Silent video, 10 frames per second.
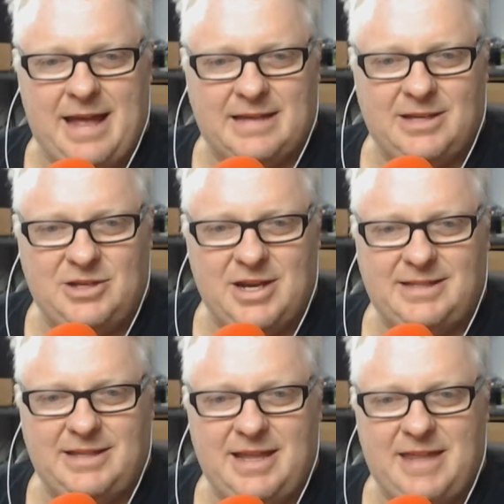
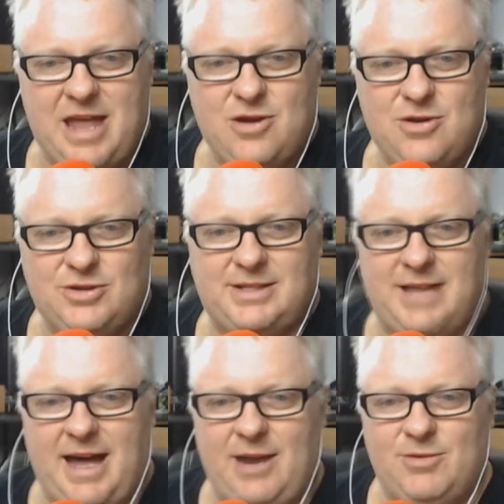suggested that their user
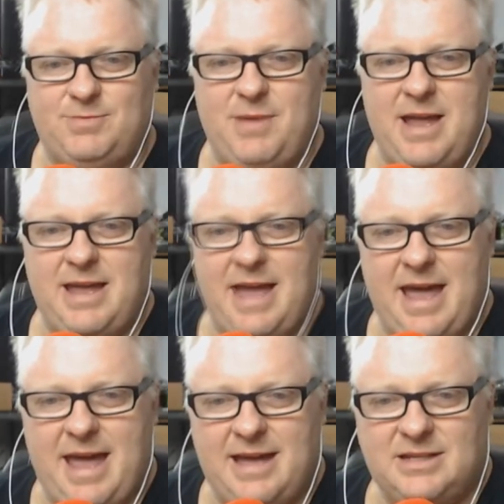data was being
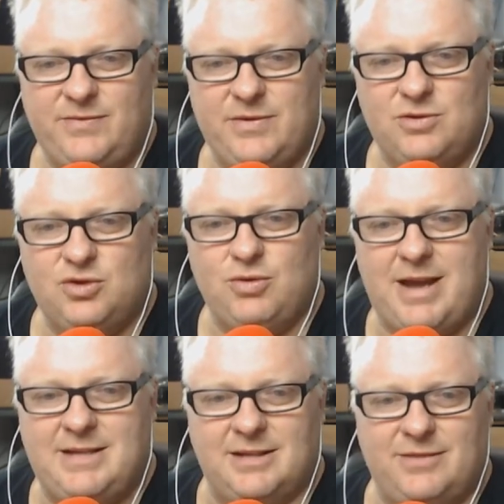
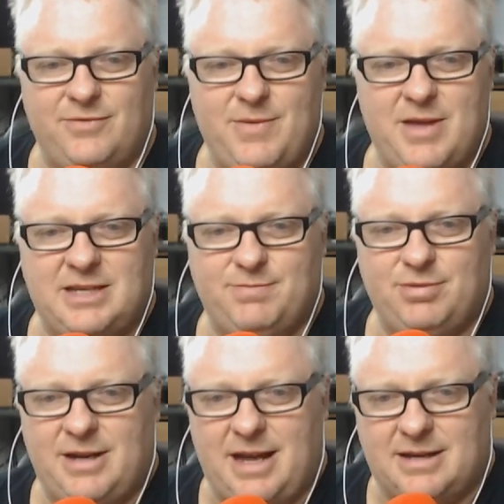exfiltrated from these
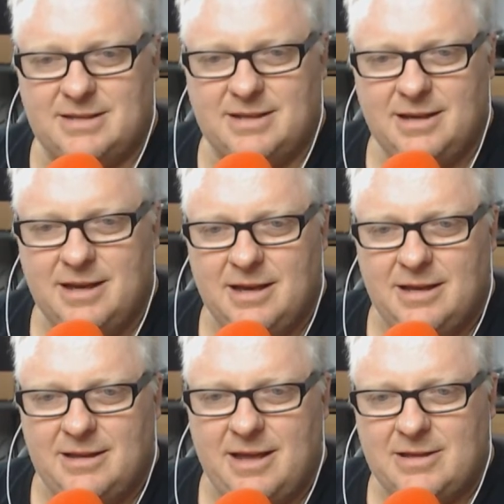products.
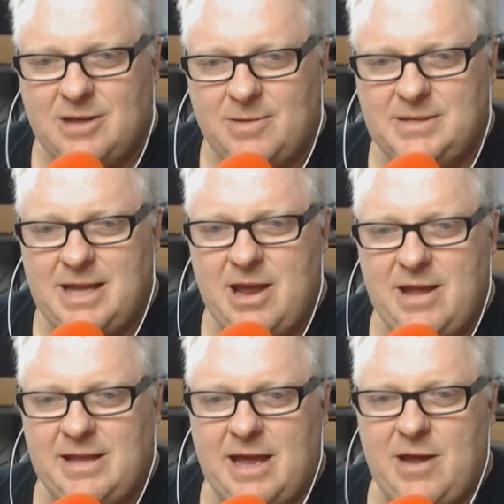Now, I'm just
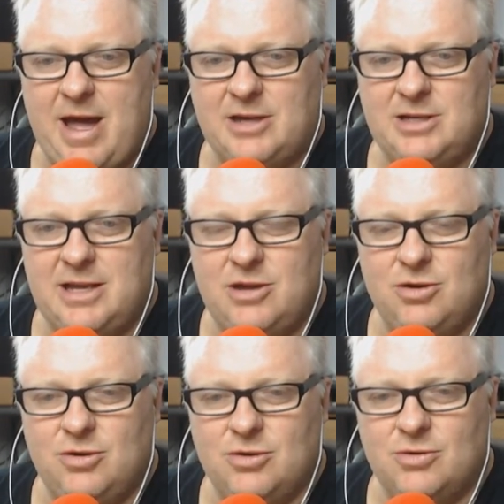going to actually
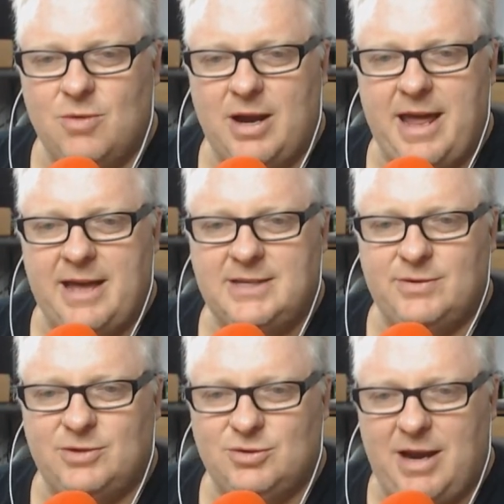Google what
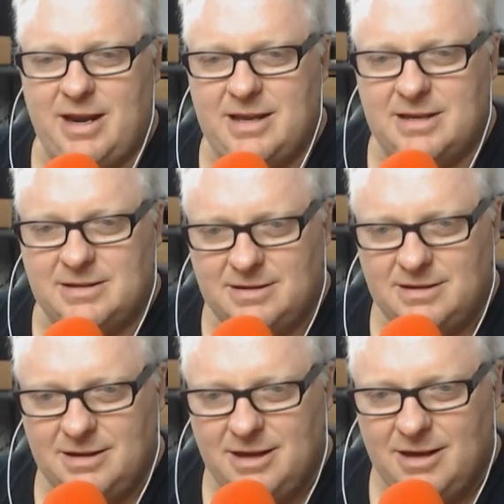exfiltrated is.
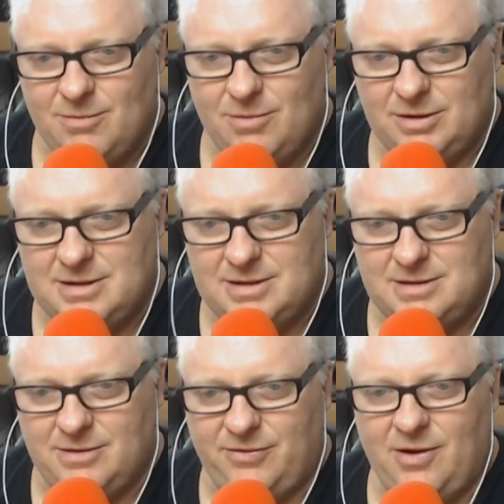What does
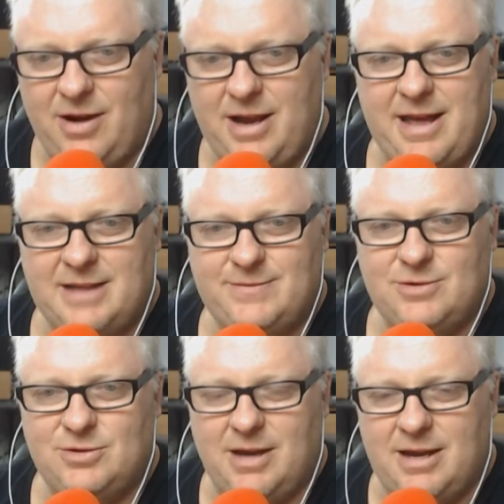define
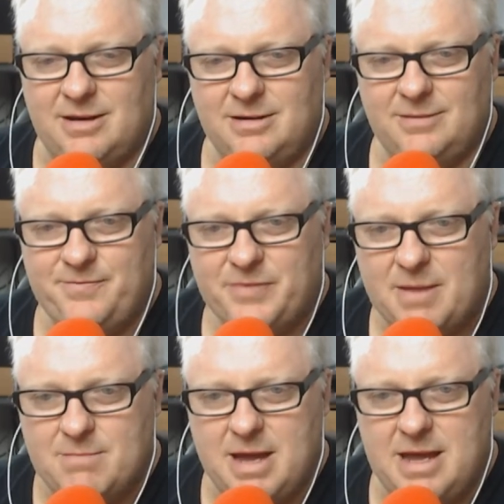exfiltrated?
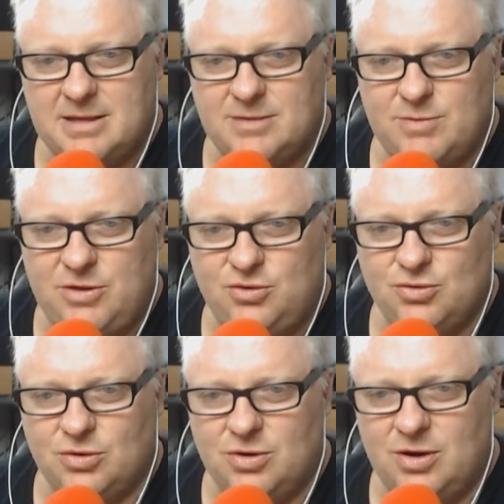Means
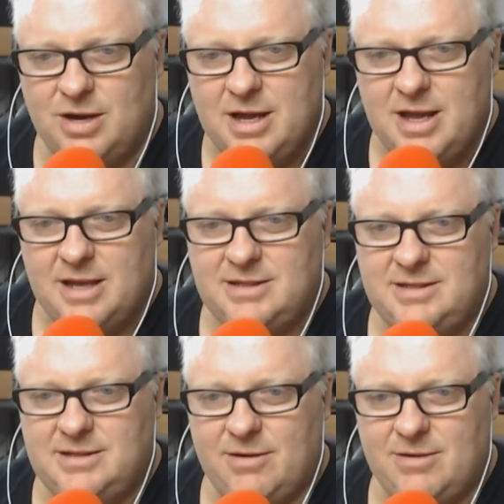withdraw
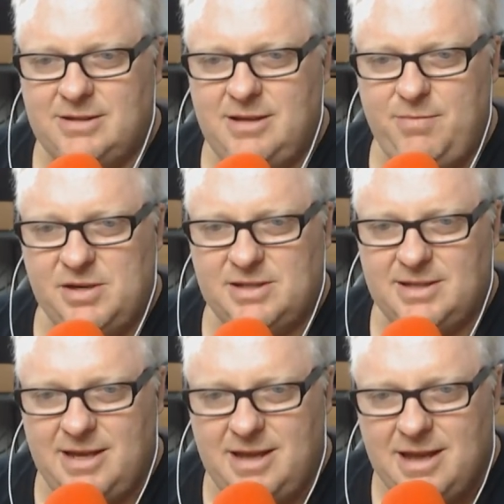
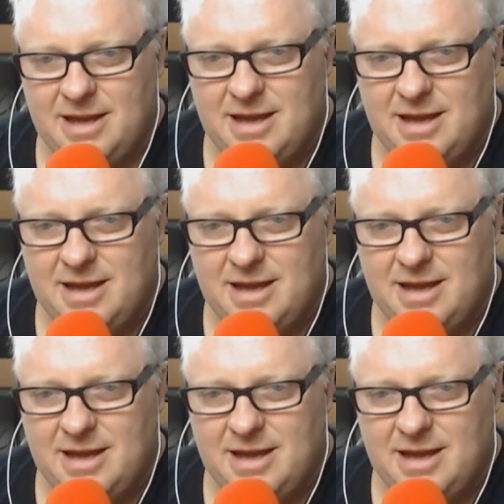surreptitiously,